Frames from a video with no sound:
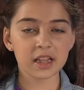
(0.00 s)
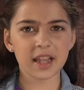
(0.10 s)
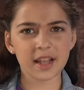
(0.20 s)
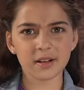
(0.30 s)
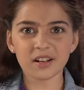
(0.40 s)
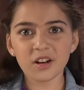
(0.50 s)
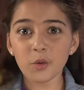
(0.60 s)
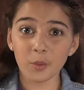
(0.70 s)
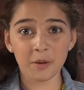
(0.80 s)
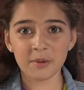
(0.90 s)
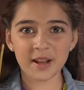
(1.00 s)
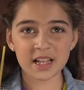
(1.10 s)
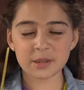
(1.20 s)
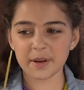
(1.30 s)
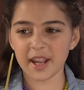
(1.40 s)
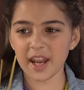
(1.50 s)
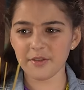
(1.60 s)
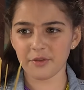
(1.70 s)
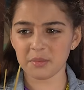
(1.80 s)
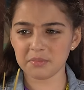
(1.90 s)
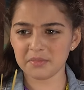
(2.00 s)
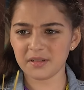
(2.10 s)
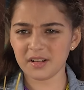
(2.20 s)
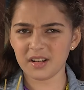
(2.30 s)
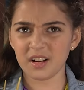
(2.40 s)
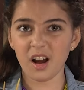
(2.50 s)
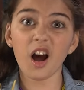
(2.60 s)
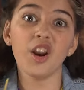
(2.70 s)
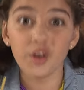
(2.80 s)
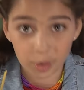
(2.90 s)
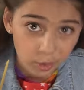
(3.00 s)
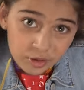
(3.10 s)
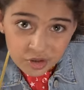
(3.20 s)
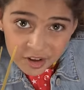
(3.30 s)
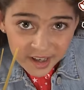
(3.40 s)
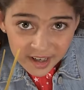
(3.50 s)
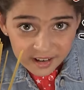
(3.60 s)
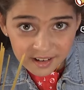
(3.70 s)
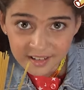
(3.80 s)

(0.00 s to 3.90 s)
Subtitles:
Like, where would I get spaghetti from? A noodle tree?